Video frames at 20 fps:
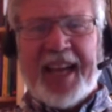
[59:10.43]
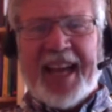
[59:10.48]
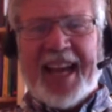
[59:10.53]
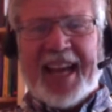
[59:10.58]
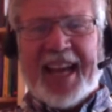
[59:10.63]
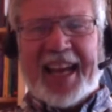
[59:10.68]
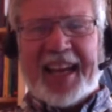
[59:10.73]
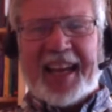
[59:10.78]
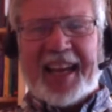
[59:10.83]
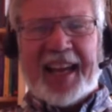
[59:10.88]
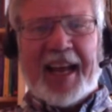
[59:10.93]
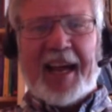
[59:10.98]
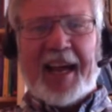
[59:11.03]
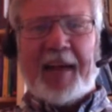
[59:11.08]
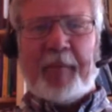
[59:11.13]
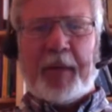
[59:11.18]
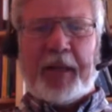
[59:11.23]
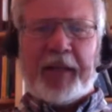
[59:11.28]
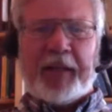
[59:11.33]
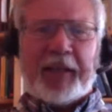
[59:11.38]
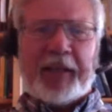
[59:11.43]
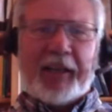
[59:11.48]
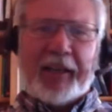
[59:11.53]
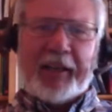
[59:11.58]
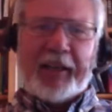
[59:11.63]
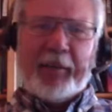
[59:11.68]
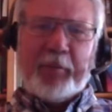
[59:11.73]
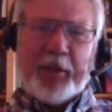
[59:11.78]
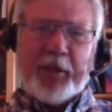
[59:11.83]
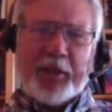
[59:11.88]
And Lyman
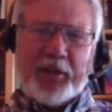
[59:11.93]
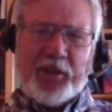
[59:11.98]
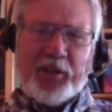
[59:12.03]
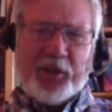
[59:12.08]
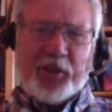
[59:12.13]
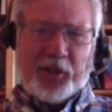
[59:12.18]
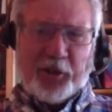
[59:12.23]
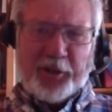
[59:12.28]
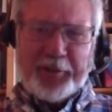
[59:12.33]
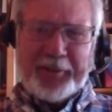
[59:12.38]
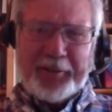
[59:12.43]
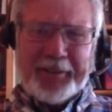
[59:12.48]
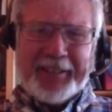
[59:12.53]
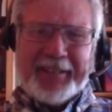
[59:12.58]
Lemnitzer,